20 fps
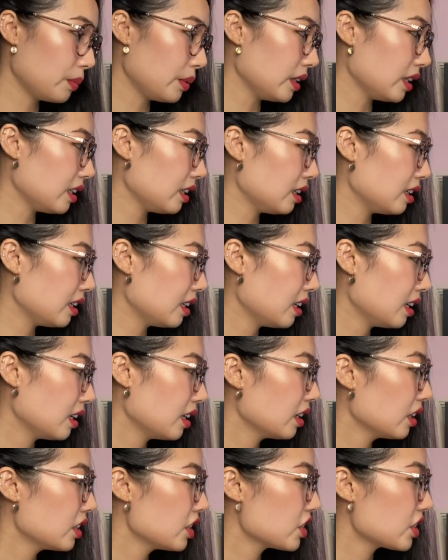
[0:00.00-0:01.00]
be
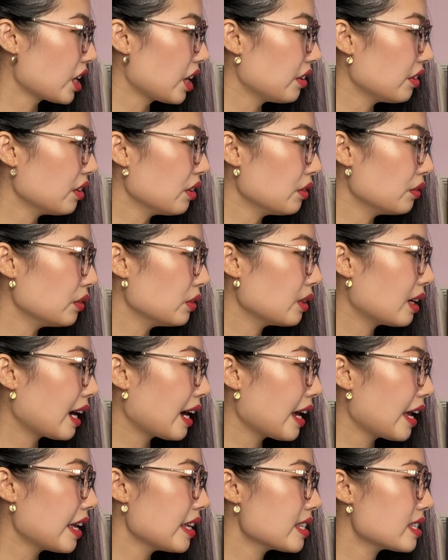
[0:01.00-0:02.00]
sharing with you
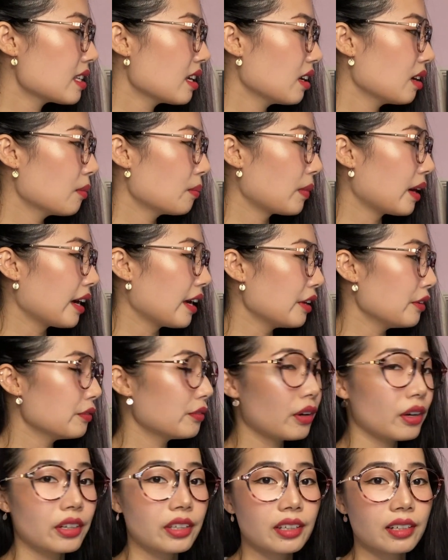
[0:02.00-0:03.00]
guys my
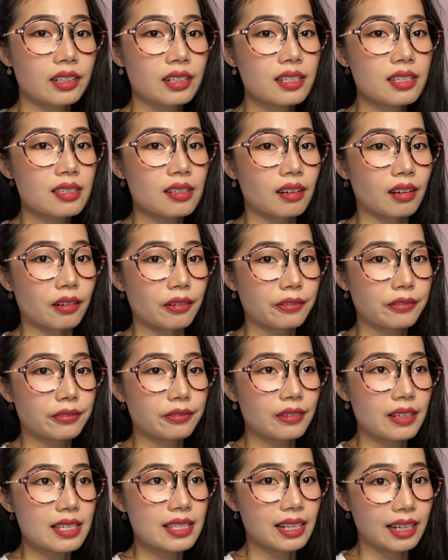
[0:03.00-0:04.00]
4 years of
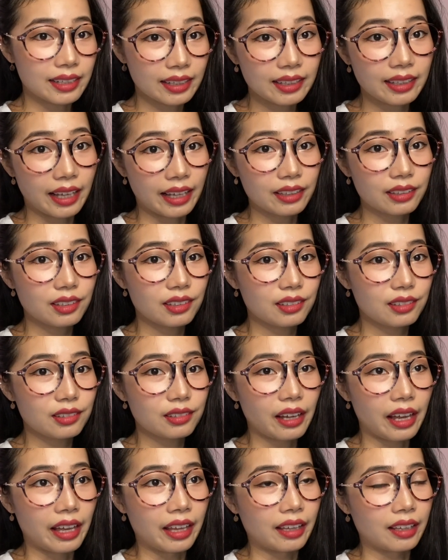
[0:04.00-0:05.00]
studying in
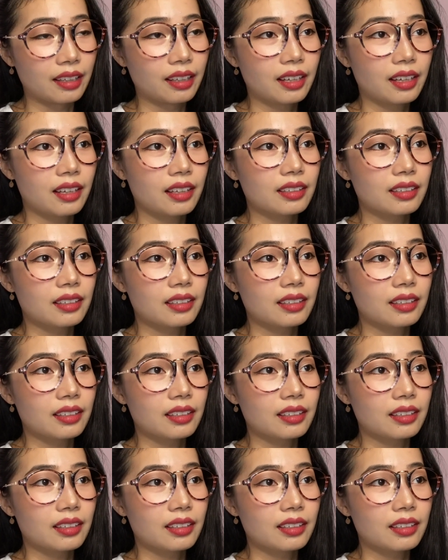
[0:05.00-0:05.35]
NTU and